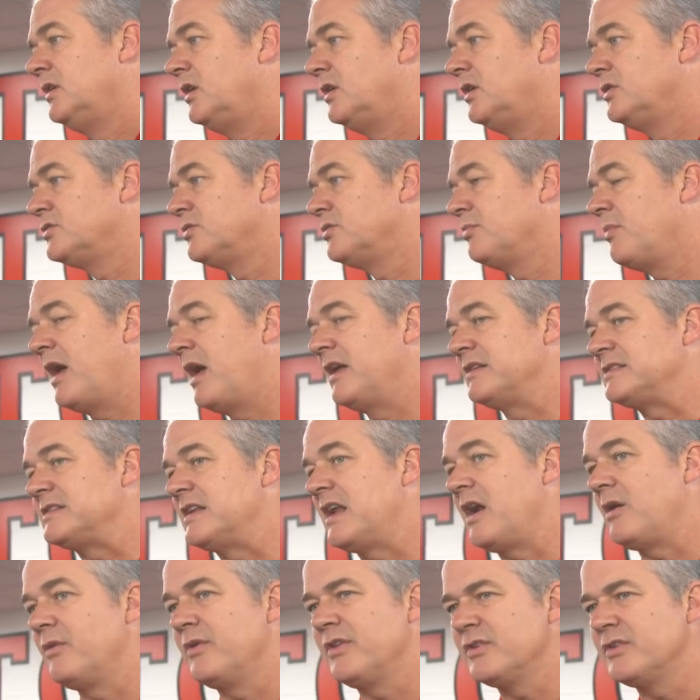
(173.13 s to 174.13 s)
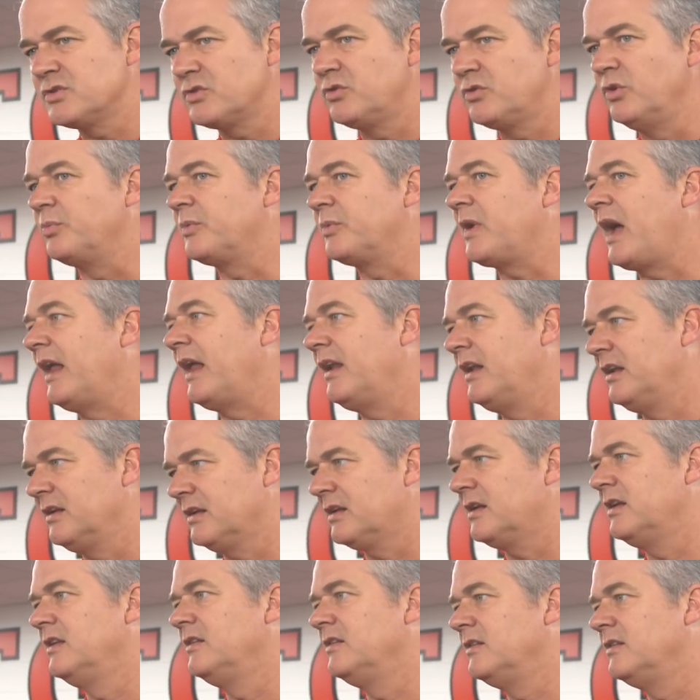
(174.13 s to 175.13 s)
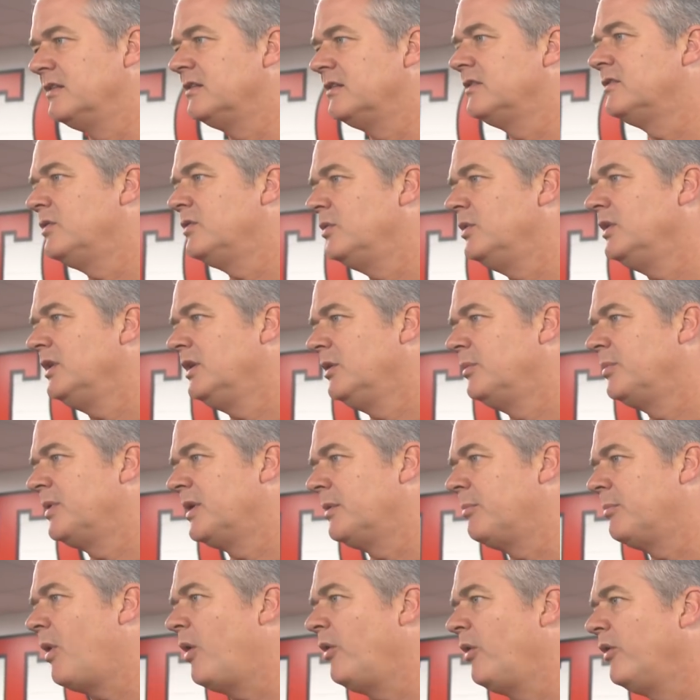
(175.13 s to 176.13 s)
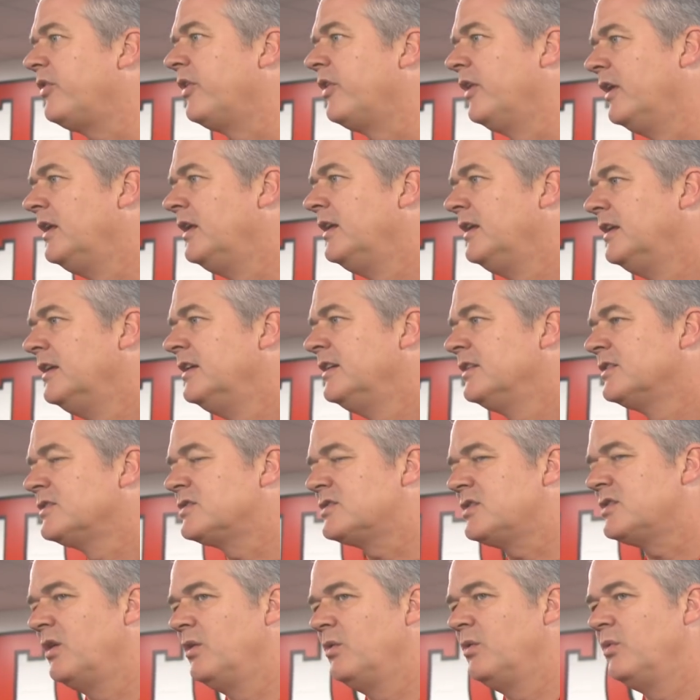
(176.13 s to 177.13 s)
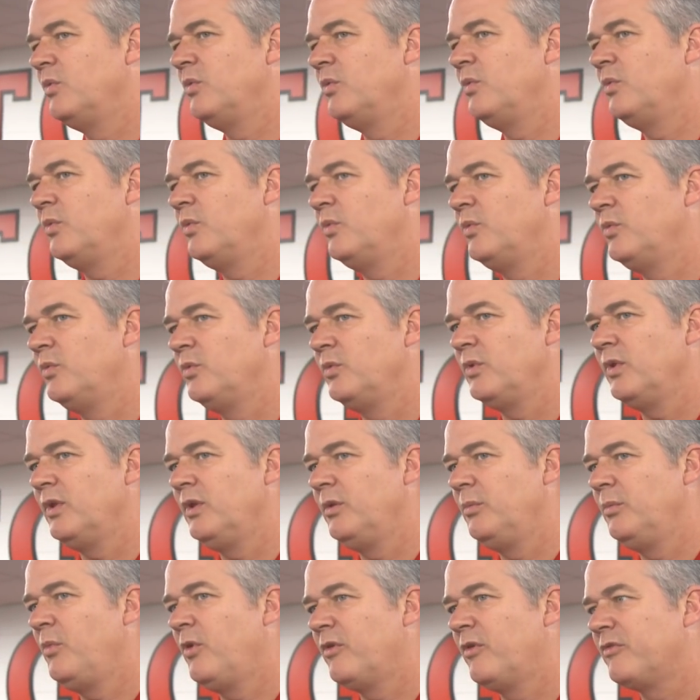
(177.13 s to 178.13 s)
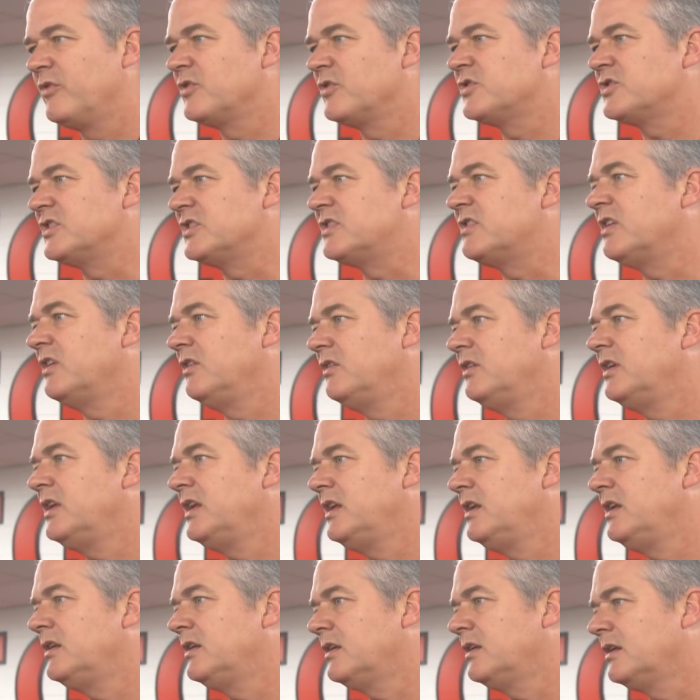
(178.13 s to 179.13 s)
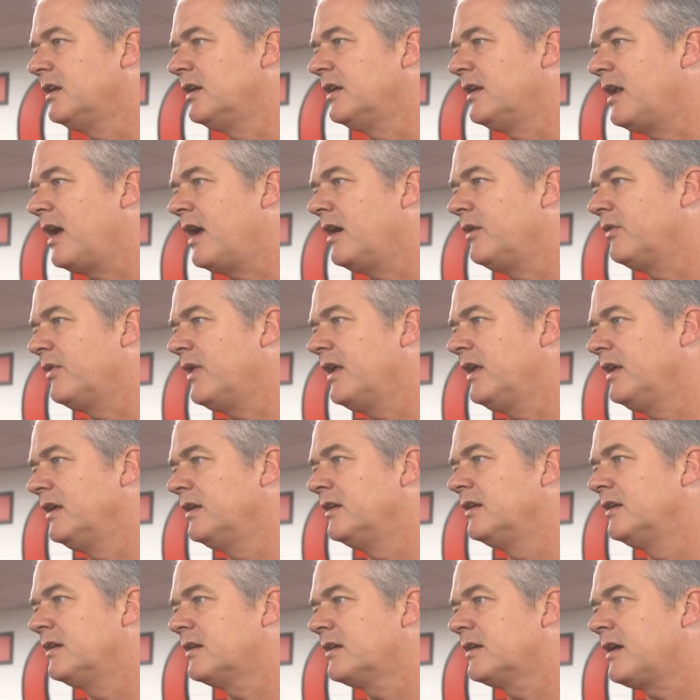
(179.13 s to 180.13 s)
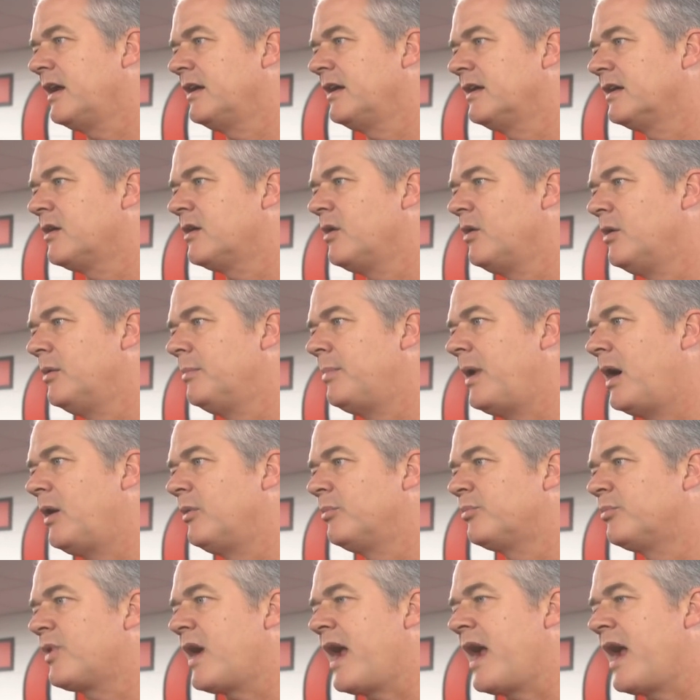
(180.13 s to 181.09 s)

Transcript: 100 miles an hour. This group kind of can do a little bit of both. So a little more versatility in how they kind of go about